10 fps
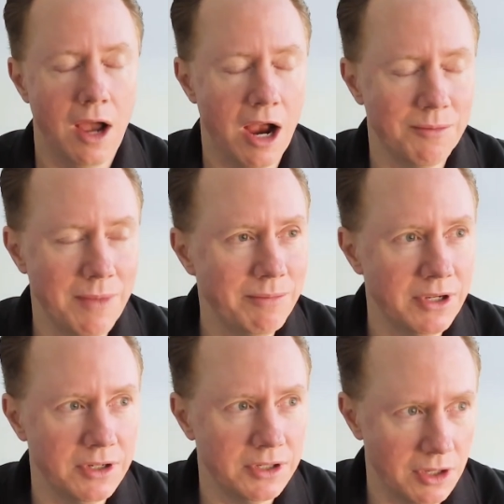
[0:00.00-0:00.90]
I
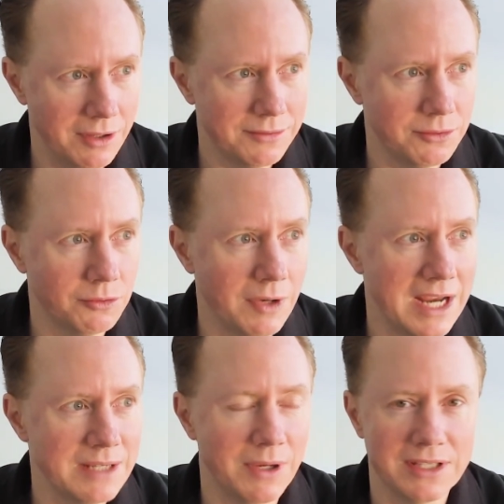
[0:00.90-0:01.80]
remember going through a
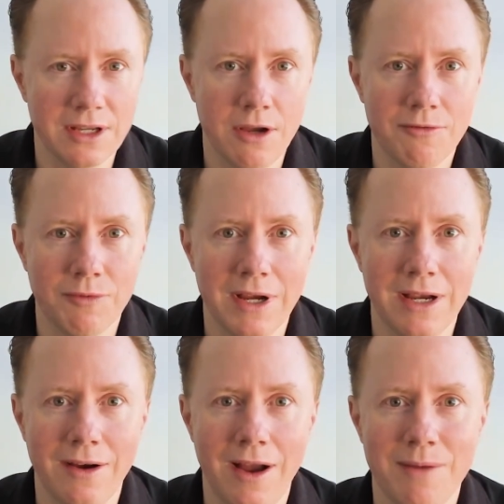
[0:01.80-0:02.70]
raise myself
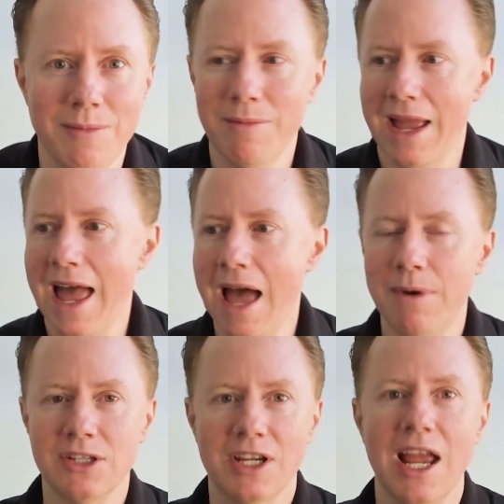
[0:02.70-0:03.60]
where I remember how
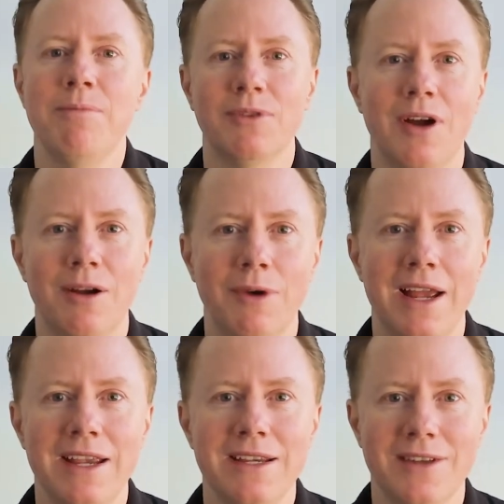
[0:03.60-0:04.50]
much capital I
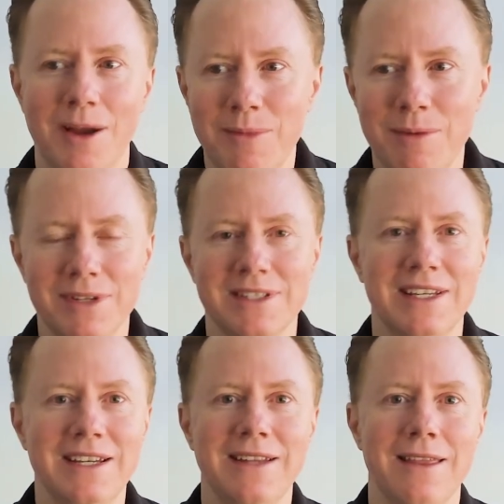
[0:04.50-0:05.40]
raised. I remember
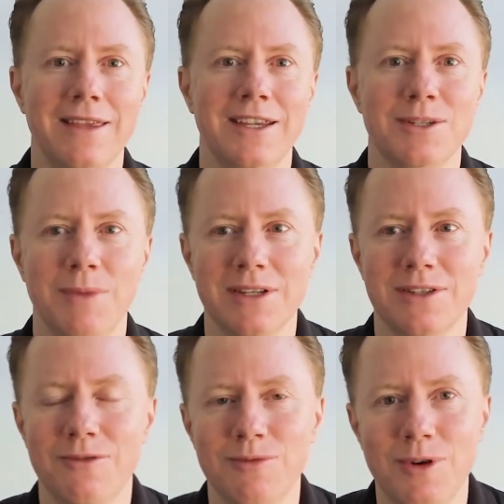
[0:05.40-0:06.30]
sitting there thinking to
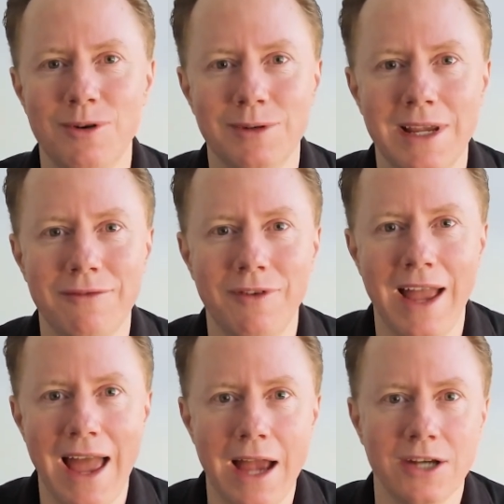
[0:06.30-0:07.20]
myself, well, if I
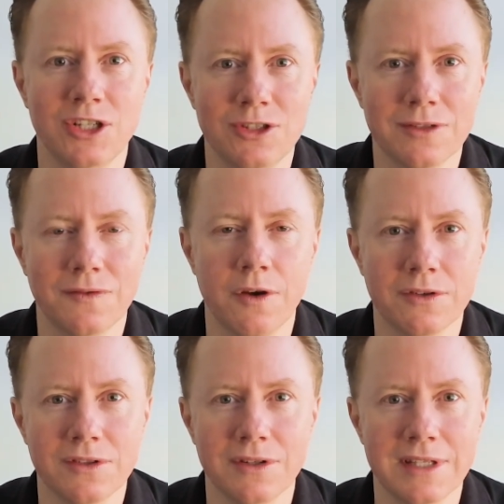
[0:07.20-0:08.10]
actually just
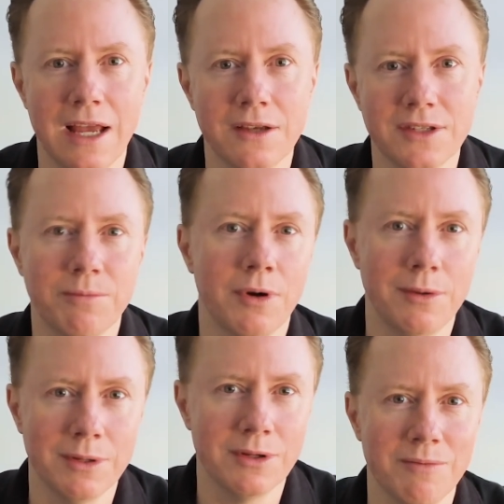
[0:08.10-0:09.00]
focused on sales, I
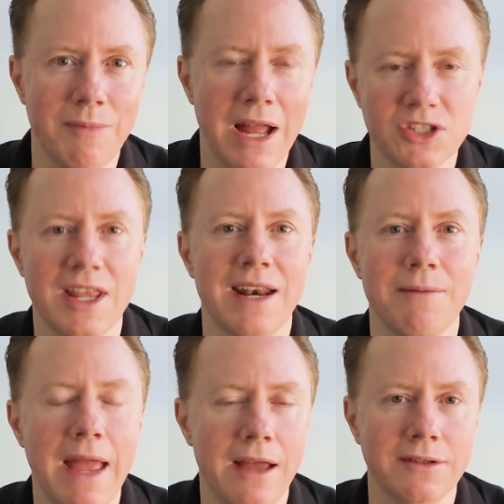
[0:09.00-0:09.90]
probably have matched that
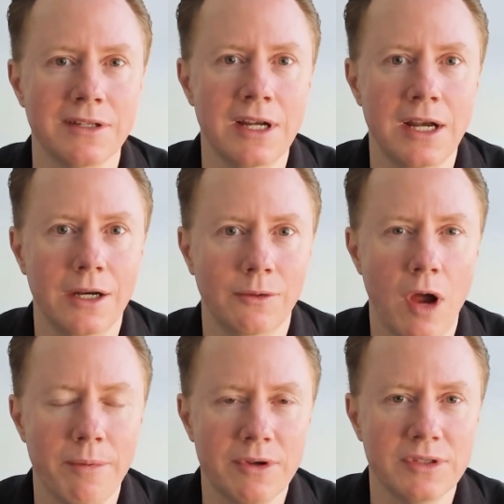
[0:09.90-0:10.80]
amount,
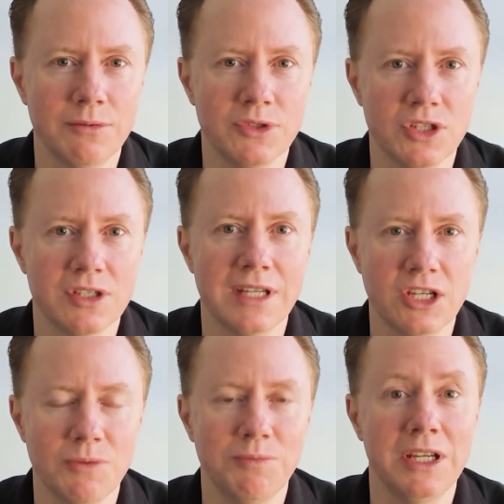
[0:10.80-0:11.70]
right? Because it was just
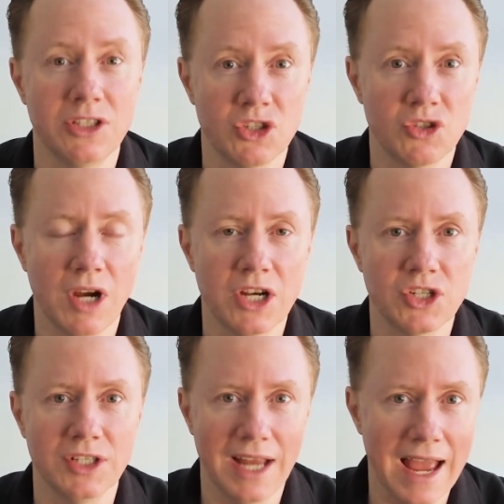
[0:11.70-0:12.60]
such a big
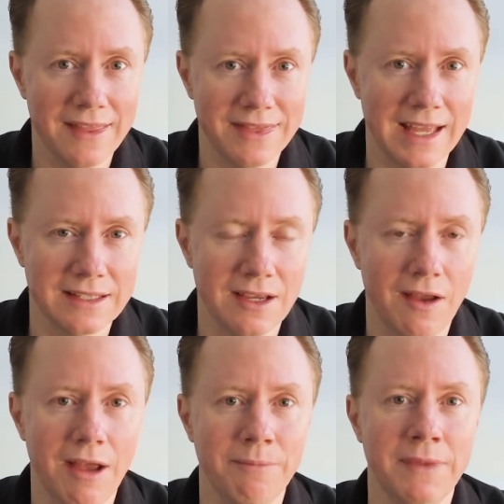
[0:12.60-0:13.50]
distraction at that
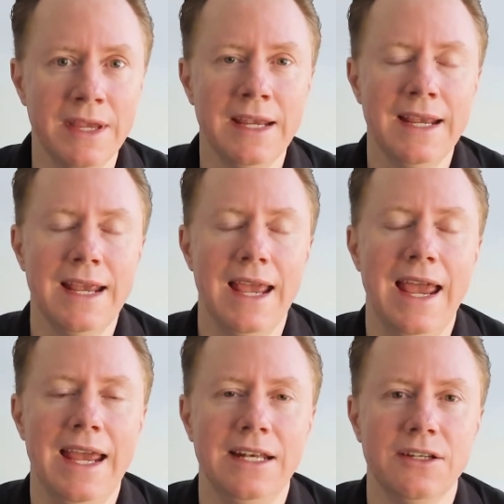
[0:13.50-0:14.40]
time.
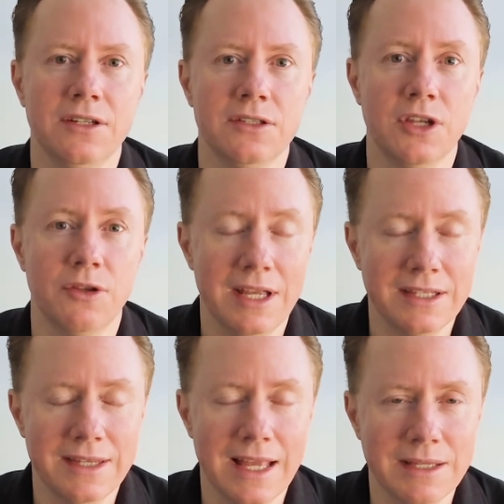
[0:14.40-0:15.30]
And so
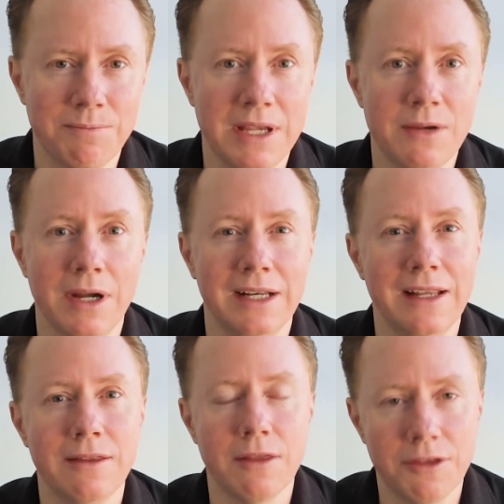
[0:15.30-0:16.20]
that's a big one. And
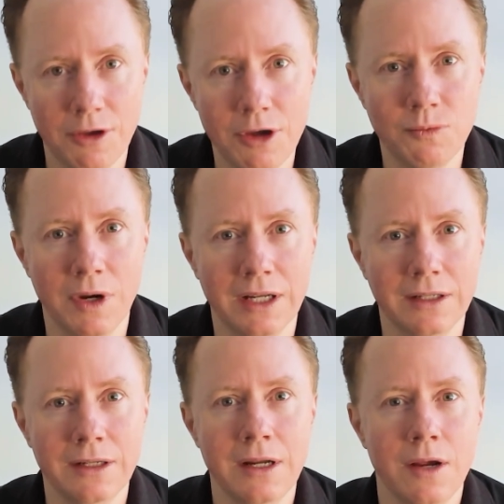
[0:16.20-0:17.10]
then the third
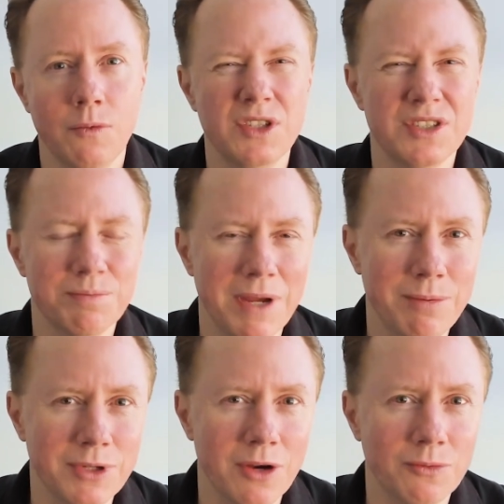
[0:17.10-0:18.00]
one, which
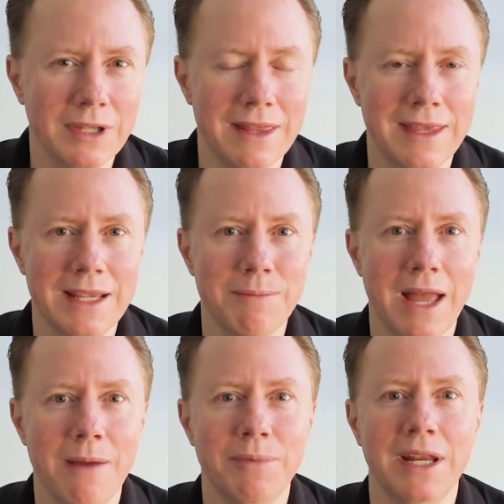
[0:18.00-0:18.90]
people don't really think
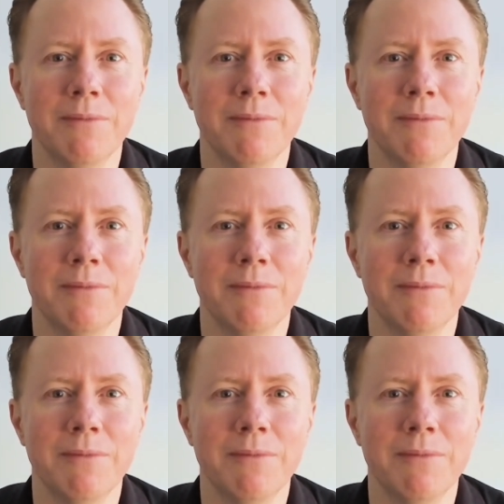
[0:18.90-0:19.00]
about, but